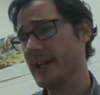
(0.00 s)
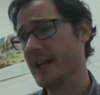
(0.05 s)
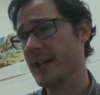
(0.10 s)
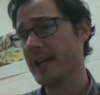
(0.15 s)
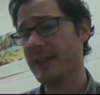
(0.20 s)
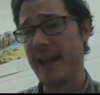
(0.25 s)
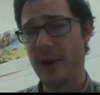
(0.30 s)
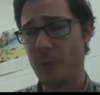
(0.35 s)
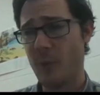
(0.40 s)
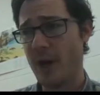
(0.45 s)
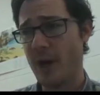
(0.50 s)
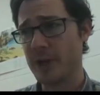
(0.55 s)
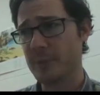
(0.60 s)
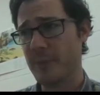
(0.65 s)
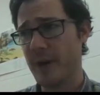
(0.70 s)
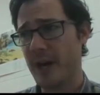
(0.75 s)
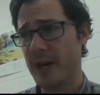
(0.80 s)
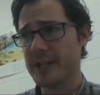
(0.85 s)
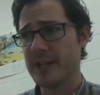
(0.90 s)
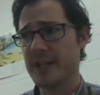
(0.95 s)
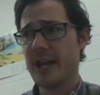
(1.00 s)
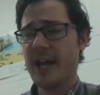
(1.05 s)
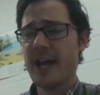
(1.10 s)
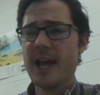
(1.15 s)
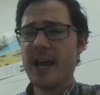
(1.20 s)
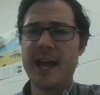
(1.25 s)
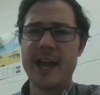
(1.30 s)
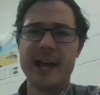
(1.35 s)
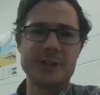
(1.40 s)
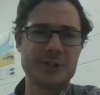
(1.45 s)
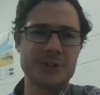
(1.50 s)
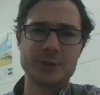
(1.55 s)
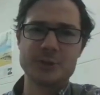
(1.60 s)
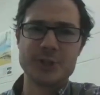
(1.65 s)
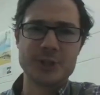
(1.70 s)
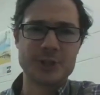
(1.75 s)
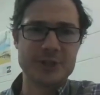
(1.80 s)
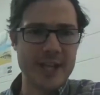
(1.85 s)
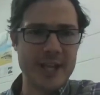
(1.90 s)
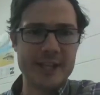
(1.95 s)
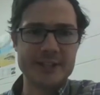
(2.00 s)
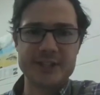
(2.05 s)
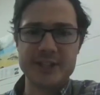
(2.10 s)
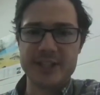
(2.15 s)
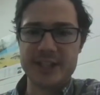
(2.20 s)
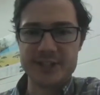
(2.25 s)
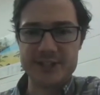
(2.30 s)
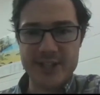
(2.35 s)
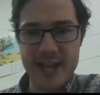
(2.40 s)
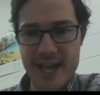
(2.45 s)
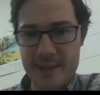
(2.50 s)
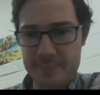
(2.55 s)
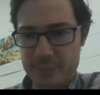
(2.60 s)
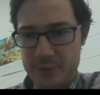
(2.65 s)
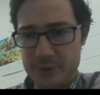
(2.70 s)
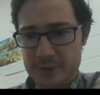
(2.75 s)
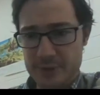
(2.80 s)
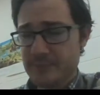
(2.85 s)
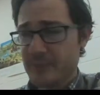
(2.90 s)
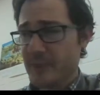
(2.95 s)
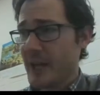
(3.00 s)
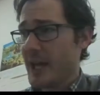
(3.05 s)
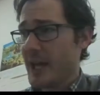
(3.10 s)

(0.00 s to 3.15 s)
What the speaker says: in that water body. And so just as an example,